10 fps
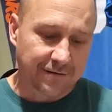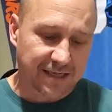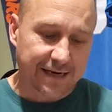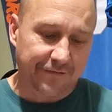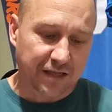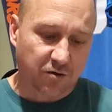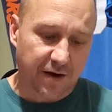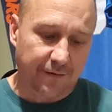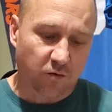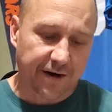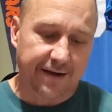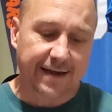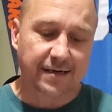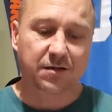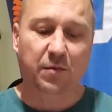7-3-1
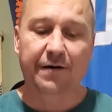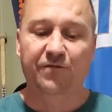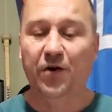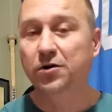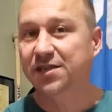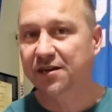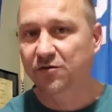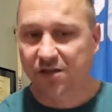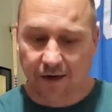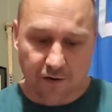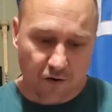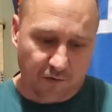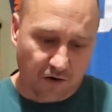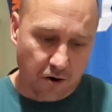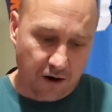against spread versus Houston
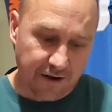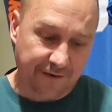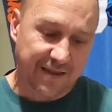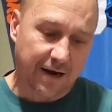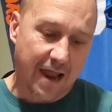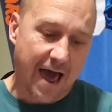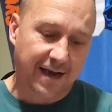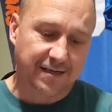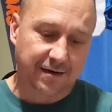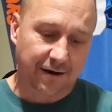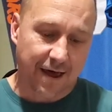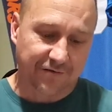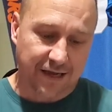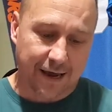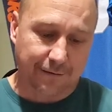overall in the last
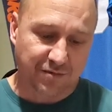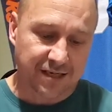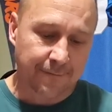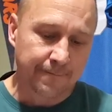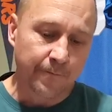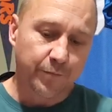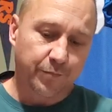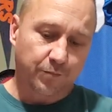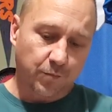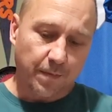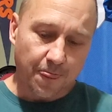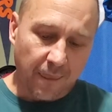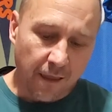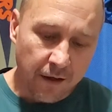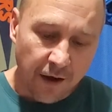11 games.
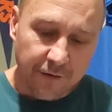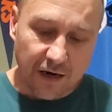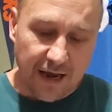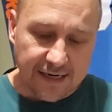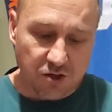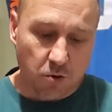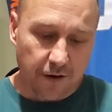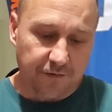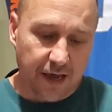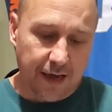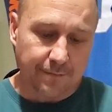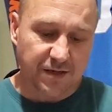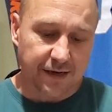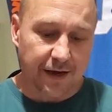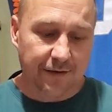The last 12
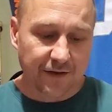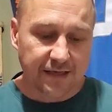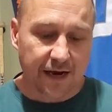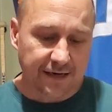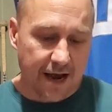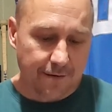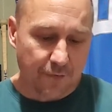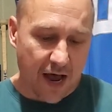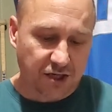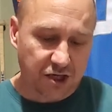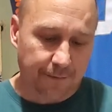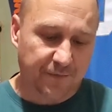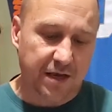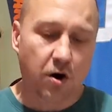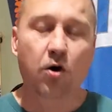games in this head-to-head matchup,
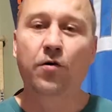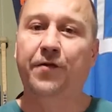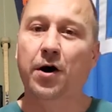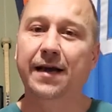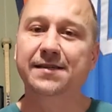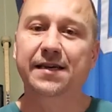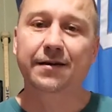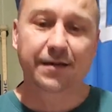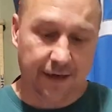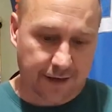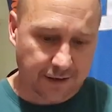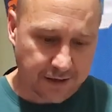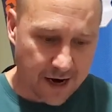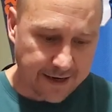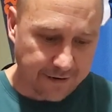the over has hit in
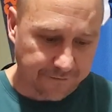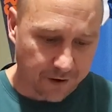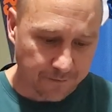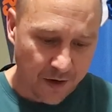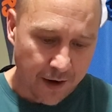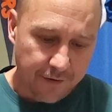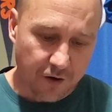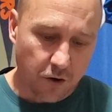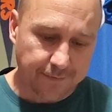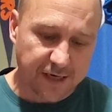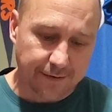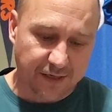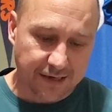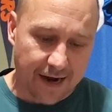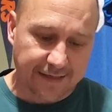9 of them. The home team's
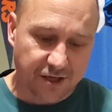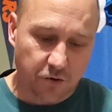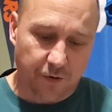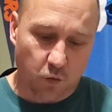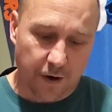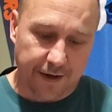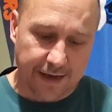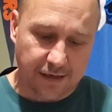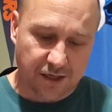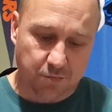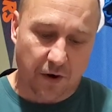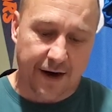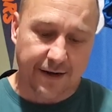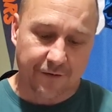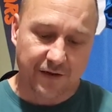9-2-1 against spread
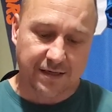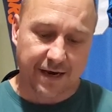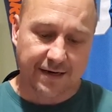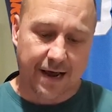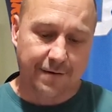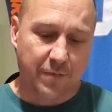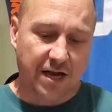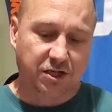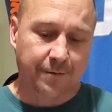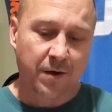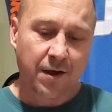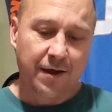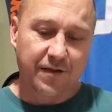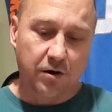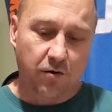in this head-to-head matchup.
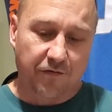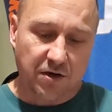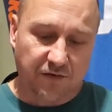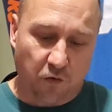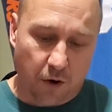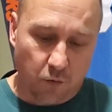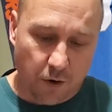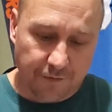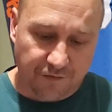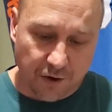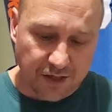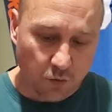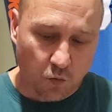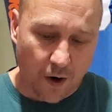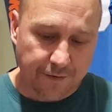The over is 4-1 versus
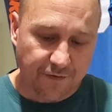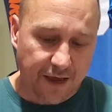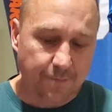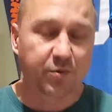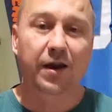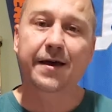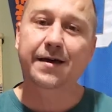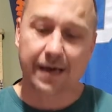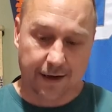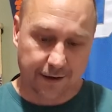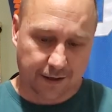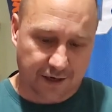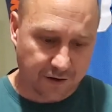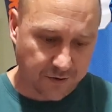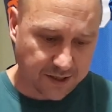when they play in
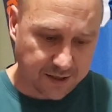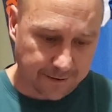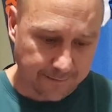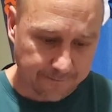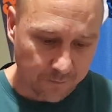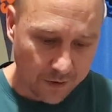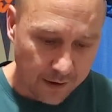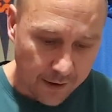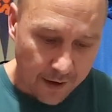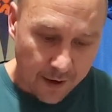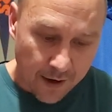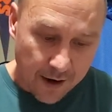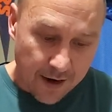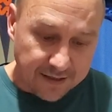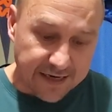Houston.
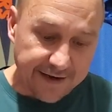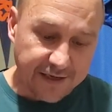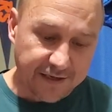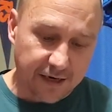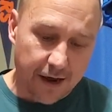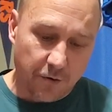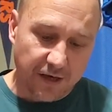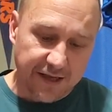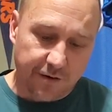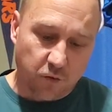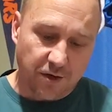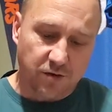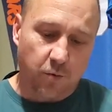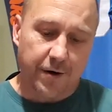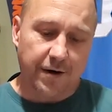Texans allow a league worst
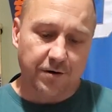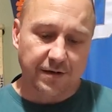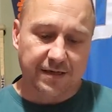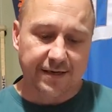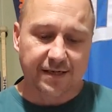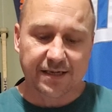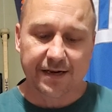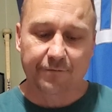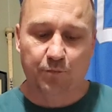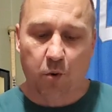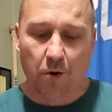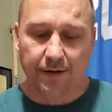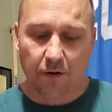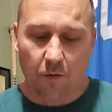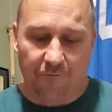
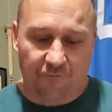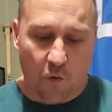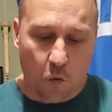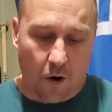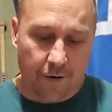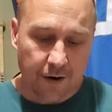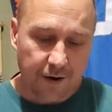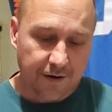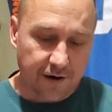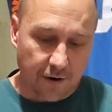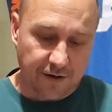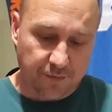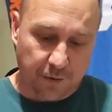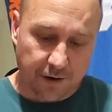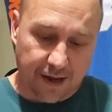167.4 yards
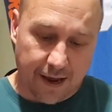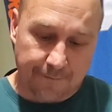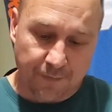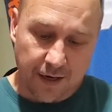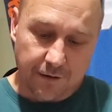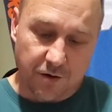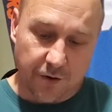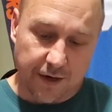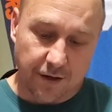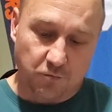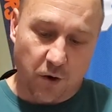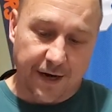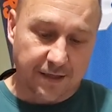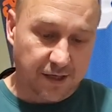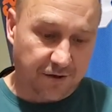per game. New England
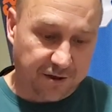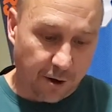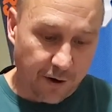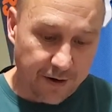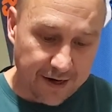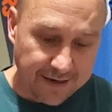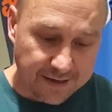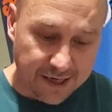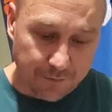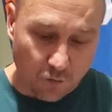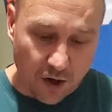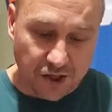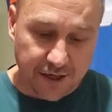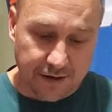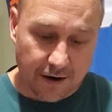ranks 3rd in team
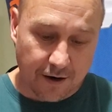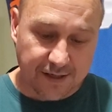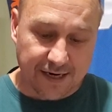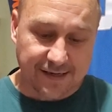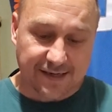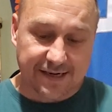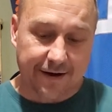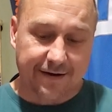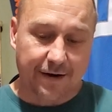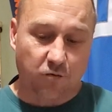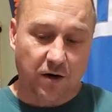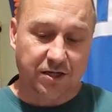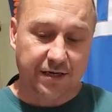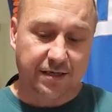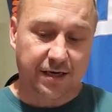rushing yards and 2nd in
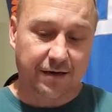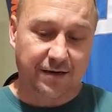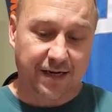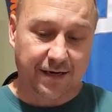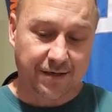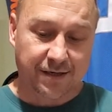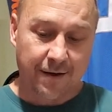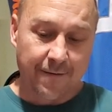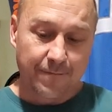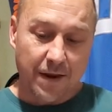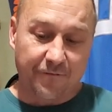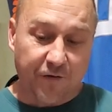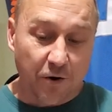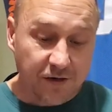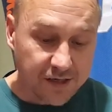rushing TDs,
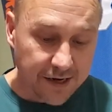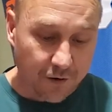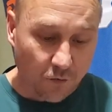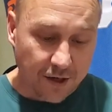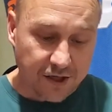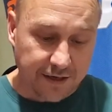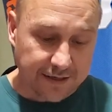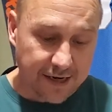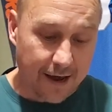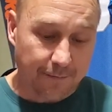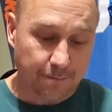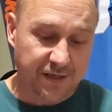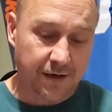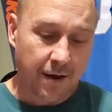1st in rushing attempts.